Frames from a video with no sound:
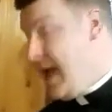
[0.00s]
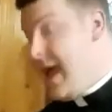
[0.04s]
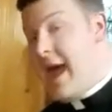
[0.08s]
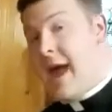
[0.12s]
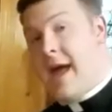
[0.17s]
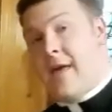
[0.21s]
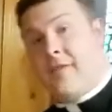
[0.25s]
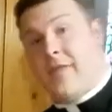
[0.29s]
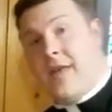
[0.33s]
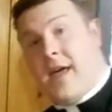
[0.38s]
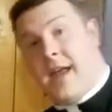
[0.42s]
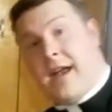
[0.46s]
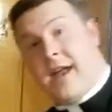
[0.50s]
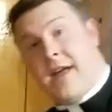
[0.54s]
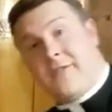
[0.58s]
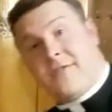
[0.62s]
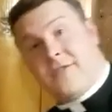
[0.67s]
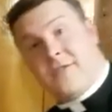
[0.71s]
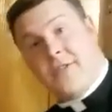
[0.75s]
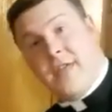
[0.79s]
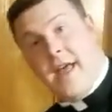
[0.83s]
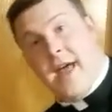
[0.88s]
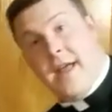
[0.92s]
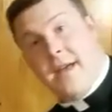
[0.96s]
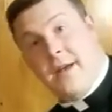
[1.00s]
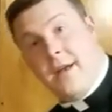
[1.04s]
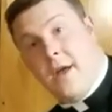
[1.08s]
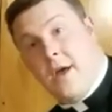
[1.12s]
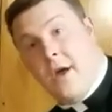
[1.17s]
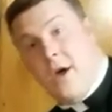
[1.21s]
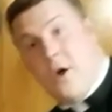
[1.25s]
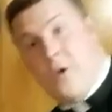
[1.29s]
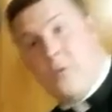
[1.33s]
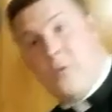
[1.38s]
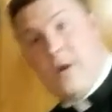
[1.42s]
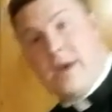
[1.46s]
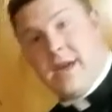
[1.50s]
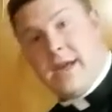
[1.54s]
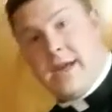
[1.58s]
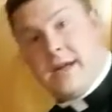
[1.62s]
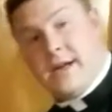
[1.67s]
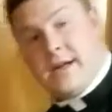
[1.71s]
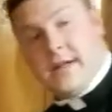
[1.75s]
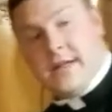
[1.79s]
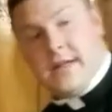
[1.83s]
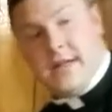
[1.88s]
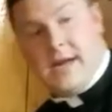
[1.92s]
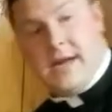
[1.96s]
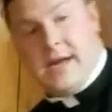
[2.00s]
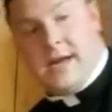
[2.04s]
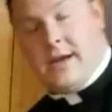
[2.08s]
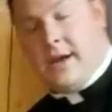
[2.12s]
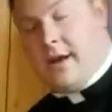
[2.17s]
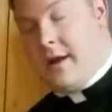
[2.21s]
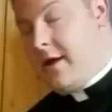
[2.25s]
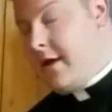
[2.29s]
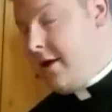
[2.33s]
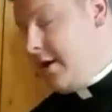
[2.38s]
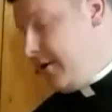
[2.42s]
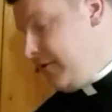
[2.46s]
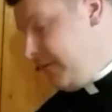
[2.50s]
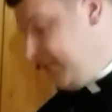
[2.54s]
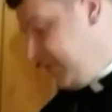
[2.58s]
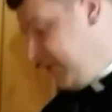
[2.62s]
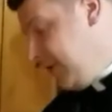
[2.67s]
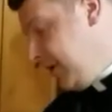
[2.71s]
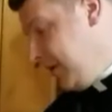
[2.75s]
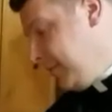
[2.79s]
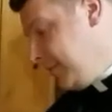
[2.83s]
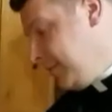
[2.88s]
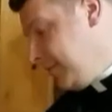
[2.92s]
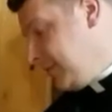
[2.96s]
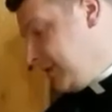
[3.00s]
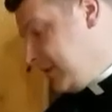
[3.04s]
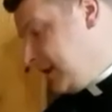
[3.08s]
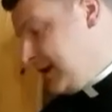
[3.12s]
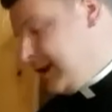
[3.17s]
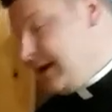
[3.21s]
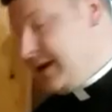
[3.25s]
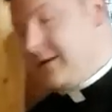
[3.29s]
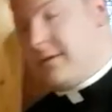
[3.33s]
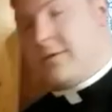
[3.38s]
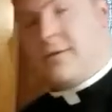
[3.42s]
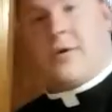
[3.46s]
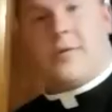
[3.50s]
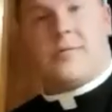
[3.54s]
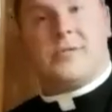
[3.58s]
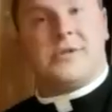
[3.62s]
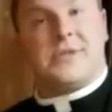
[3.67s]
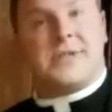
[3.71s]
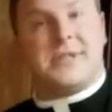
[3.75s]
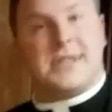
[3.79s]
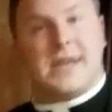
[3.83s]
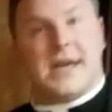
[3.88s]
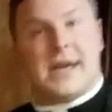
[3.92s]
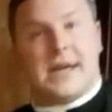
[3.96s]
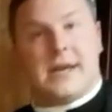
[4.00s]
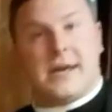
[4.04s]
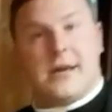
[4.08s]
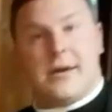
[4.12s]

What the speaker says: And then after that, we can clean from the normal sink.